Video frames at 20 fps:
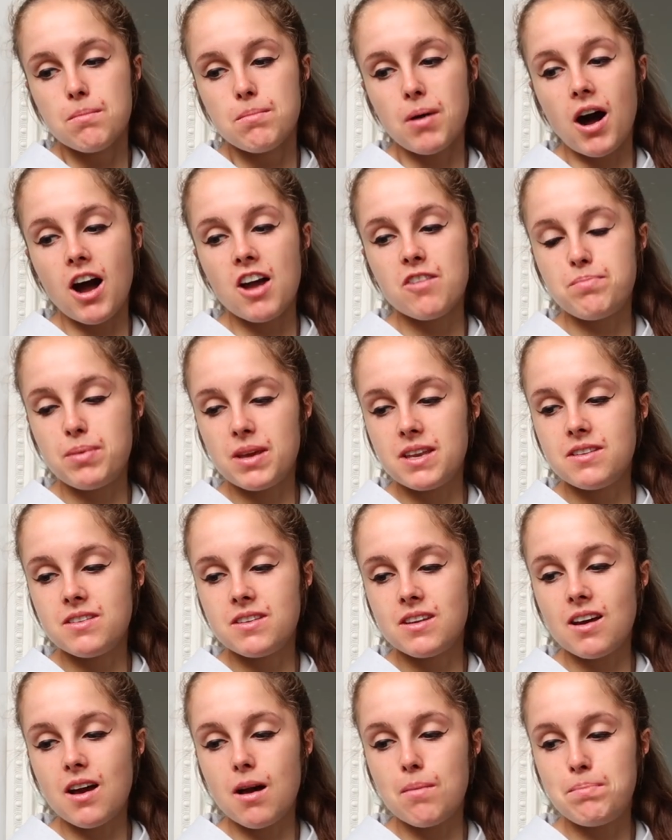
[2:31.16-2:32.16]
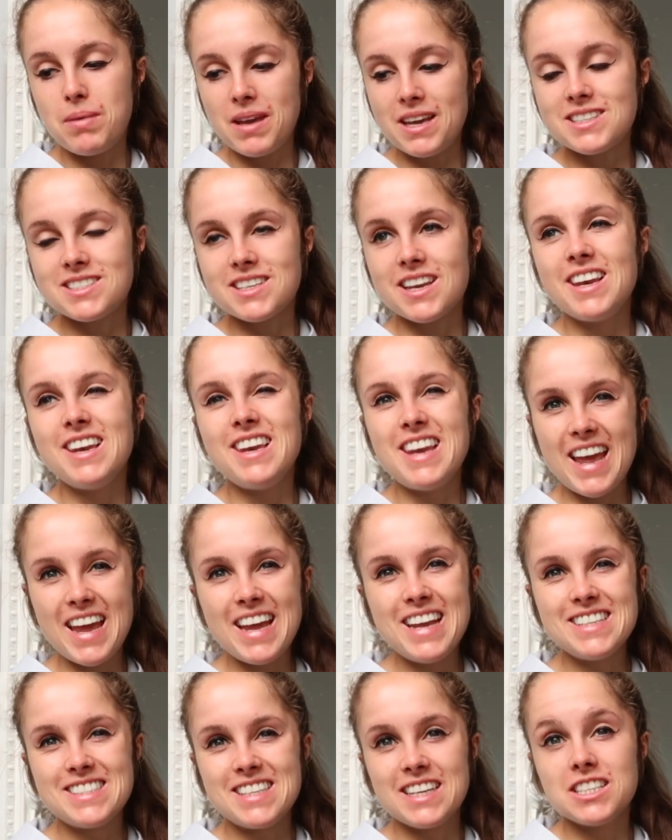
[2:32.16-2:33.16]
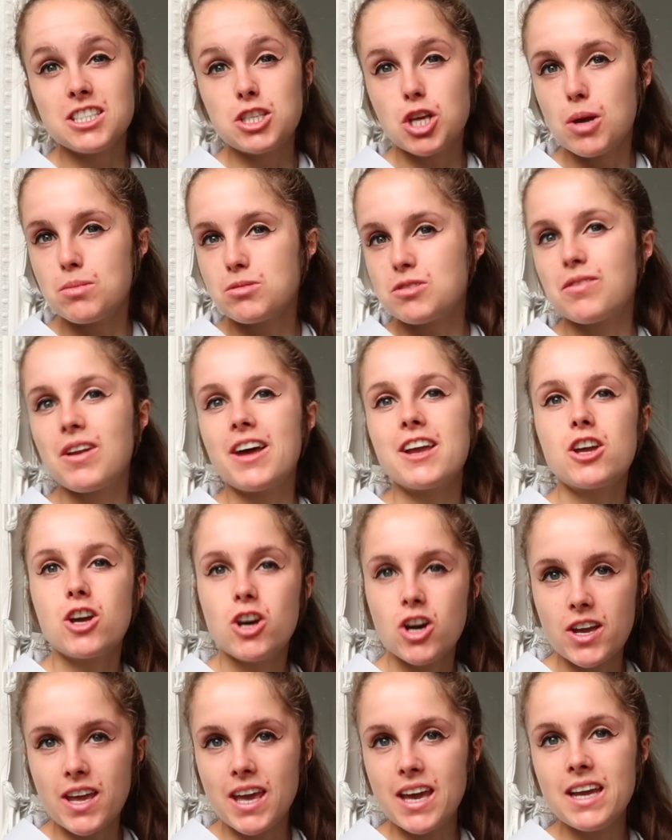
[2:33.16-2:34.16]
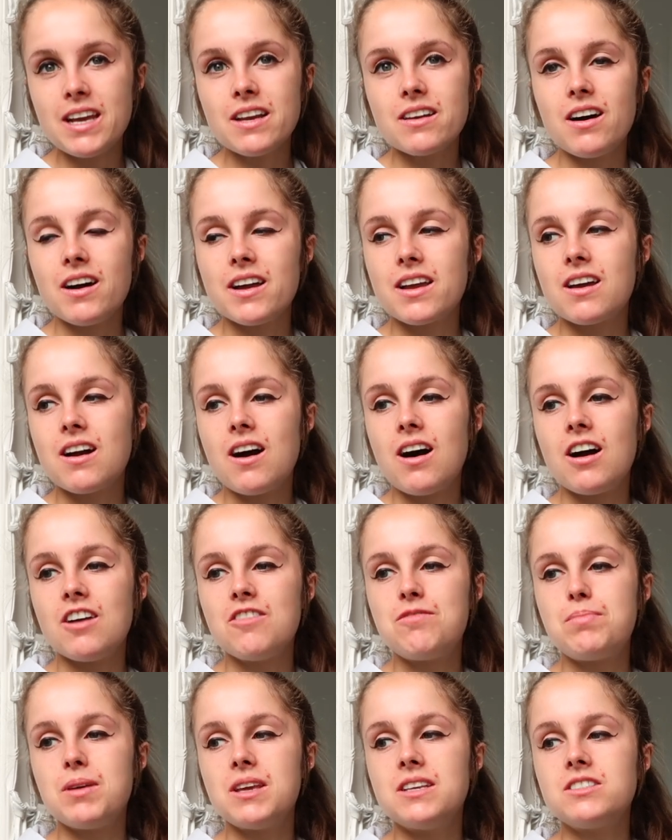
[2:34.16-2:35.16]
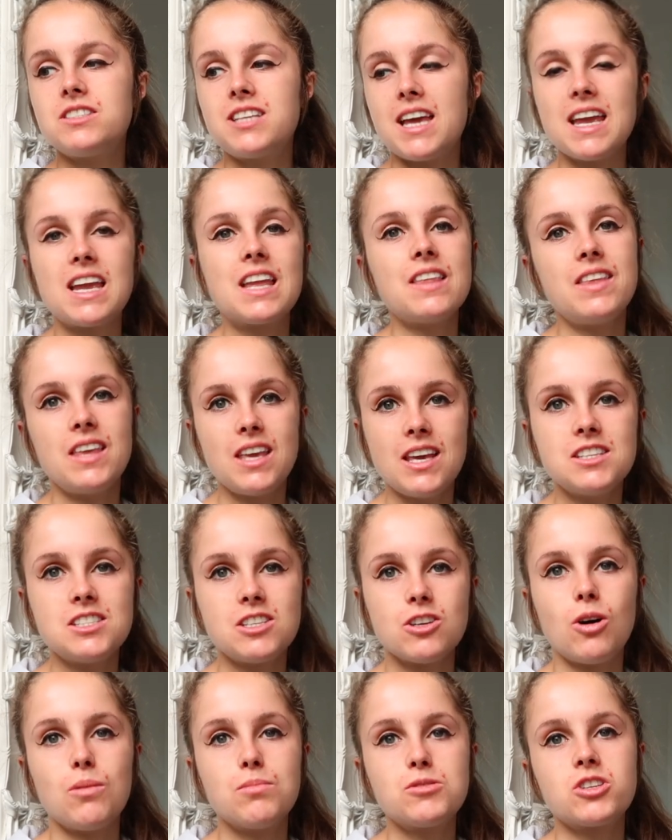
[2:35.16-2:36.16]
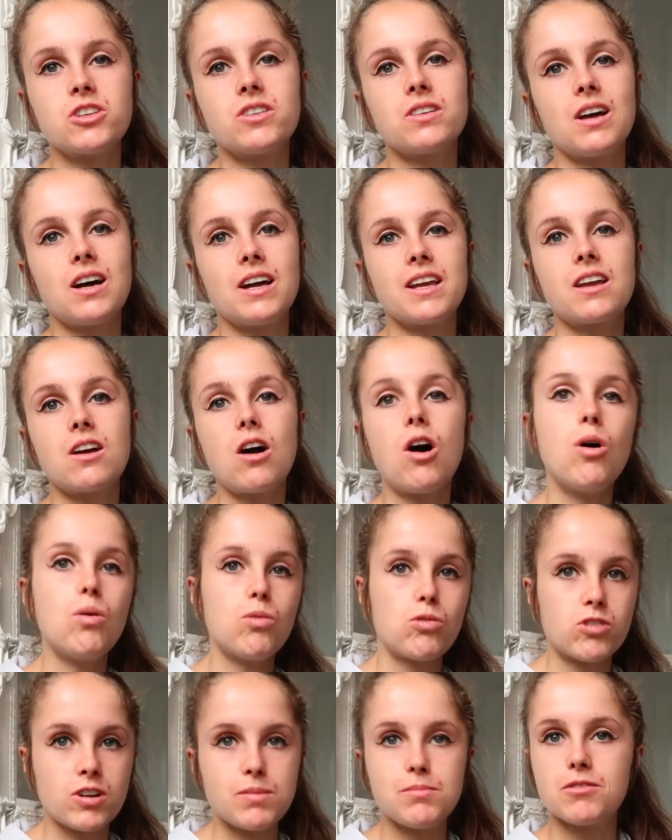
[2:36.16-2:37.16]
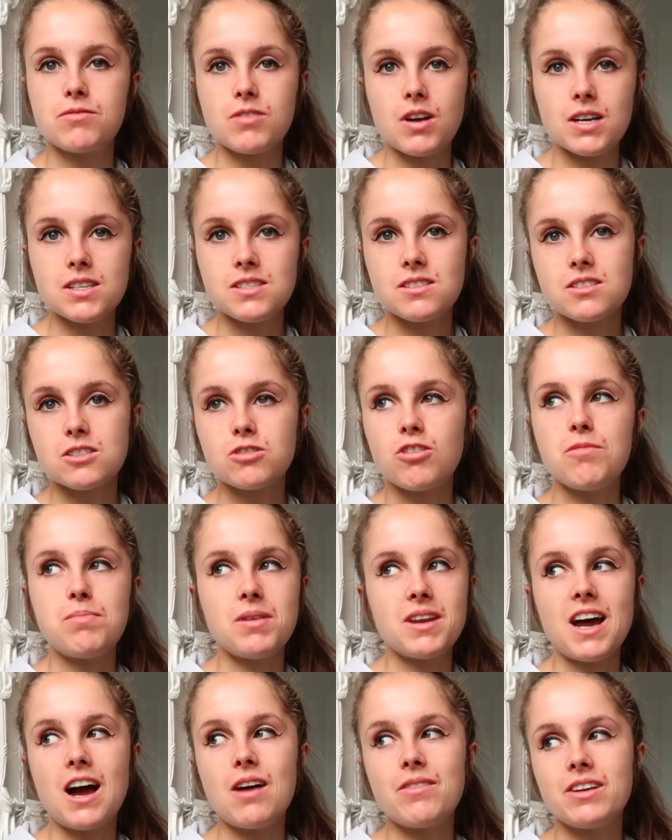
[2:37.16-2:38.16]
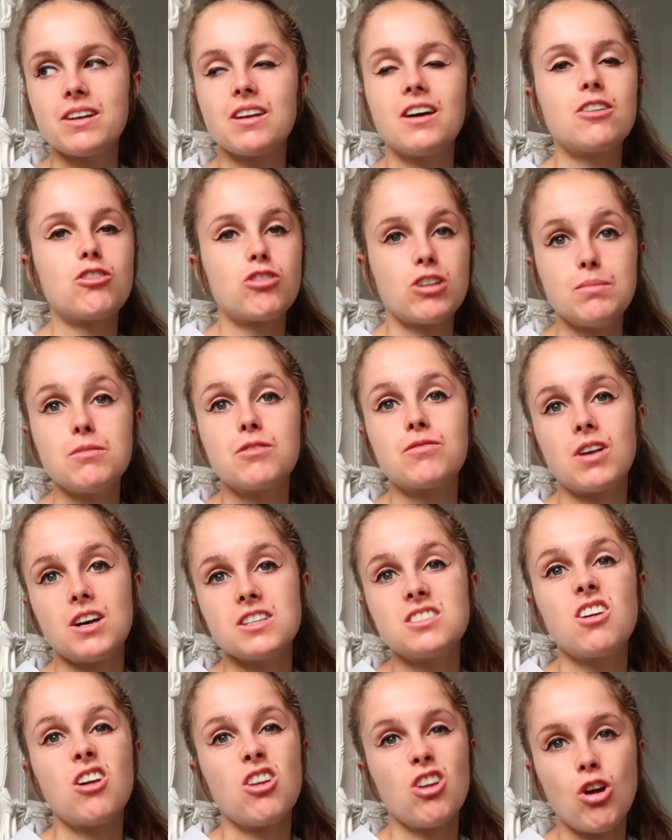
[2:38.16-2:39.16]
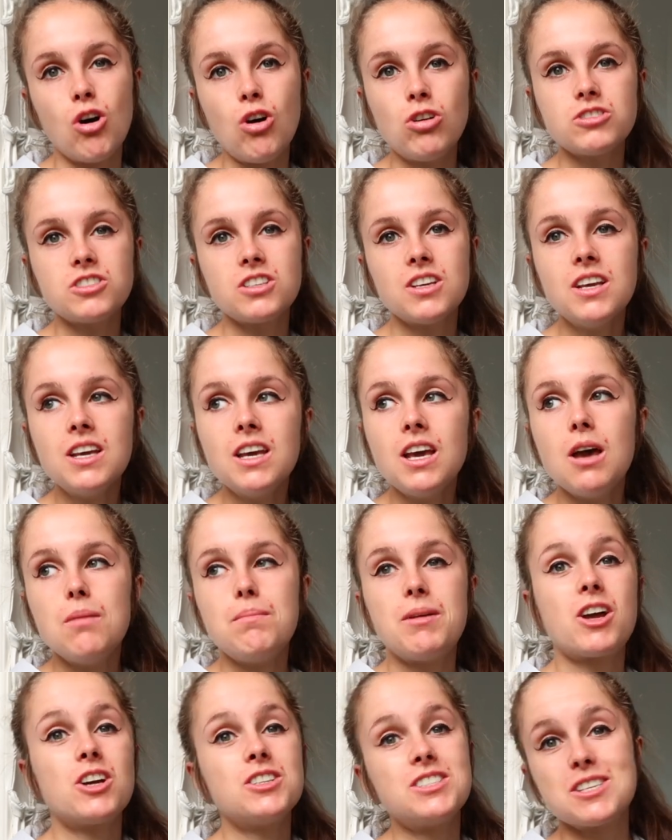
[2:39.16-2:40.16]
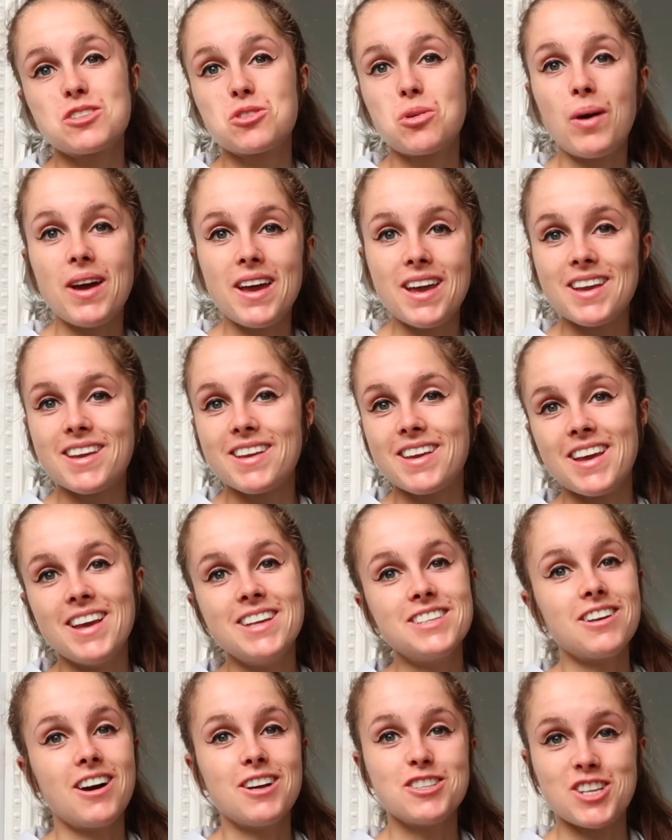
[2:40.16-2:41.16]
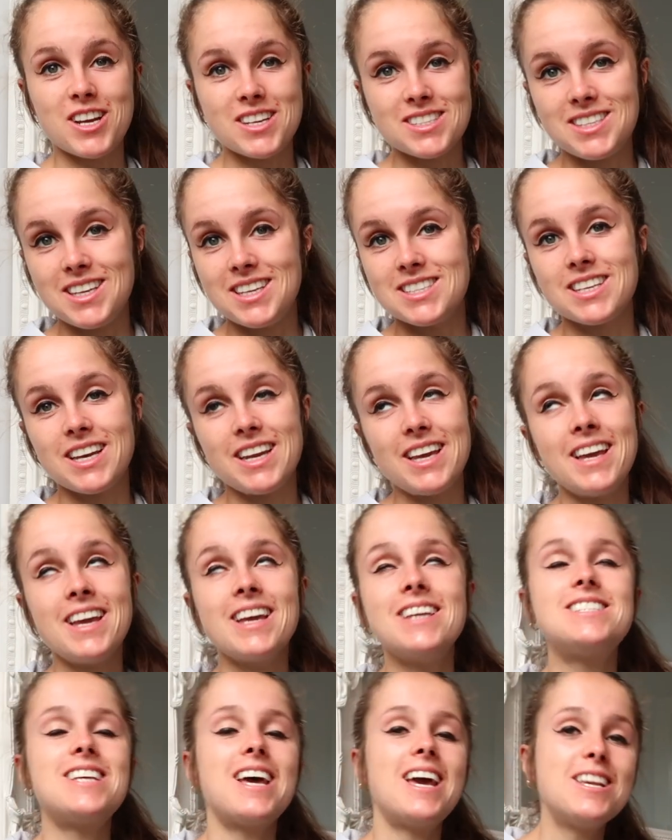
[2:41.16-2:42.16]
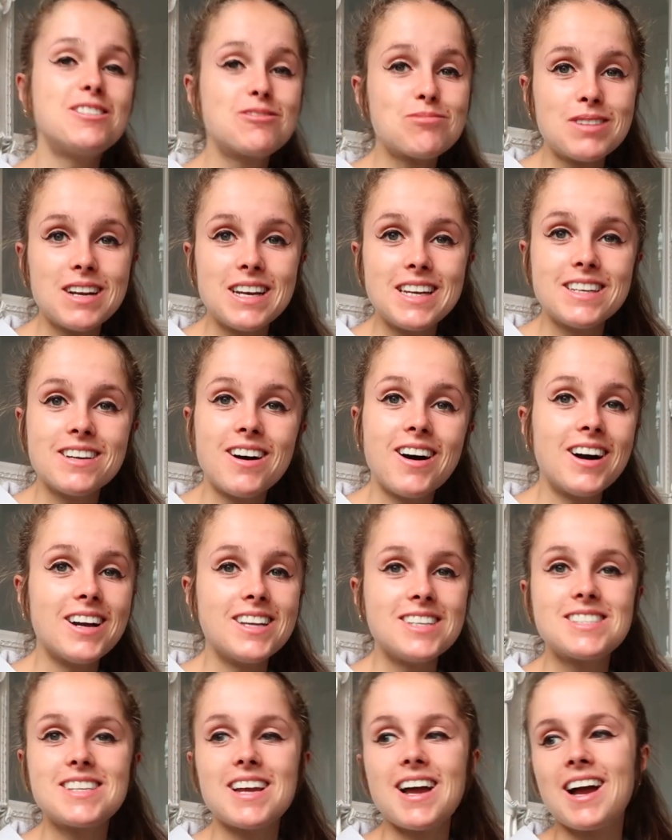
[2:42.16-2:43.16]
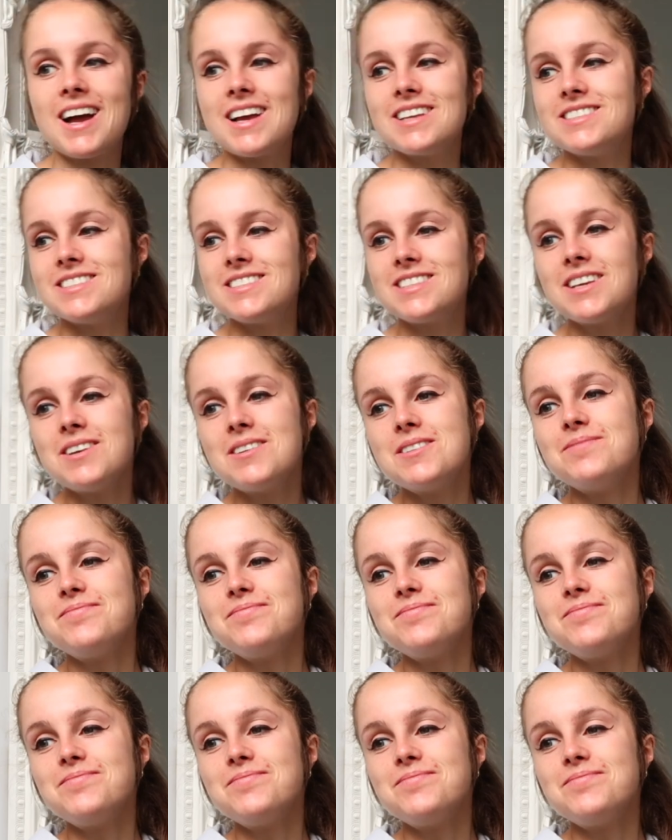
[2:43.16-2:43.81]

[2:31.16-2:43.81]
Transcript: but I've been a bit lazy in terms of like cooking. Like I've been taking the easy option, like, oh, cream of rice. So I've been having like cream of rice a lot because it's quick, it digests easily, it tastes really nice, and